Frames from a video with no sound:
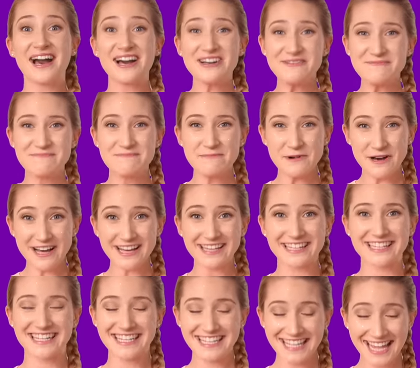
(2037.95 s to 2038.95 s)
A
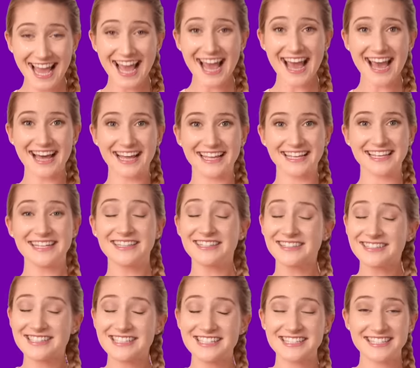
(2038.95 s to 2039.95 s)
book, yeah, he
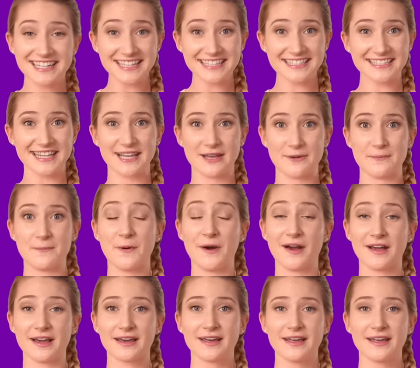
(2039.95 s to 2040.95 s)
looks just like a book.